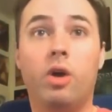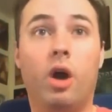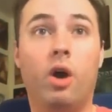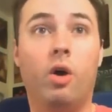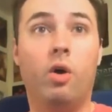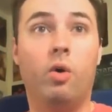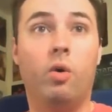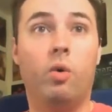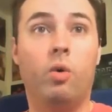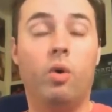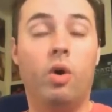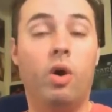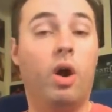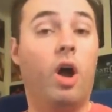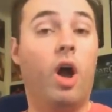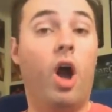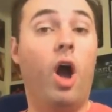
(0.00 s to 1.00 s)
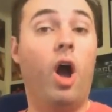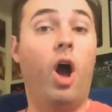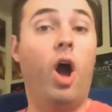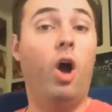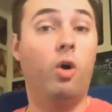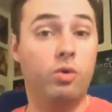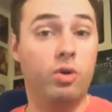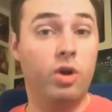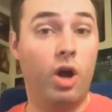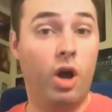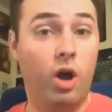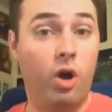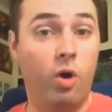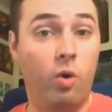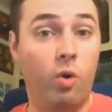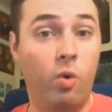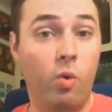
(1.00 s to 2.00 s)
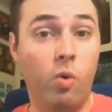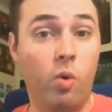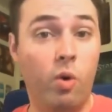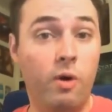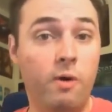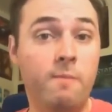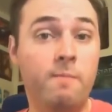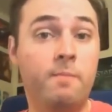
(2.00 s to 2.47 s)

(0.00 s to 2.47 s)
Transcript: no! Oh no!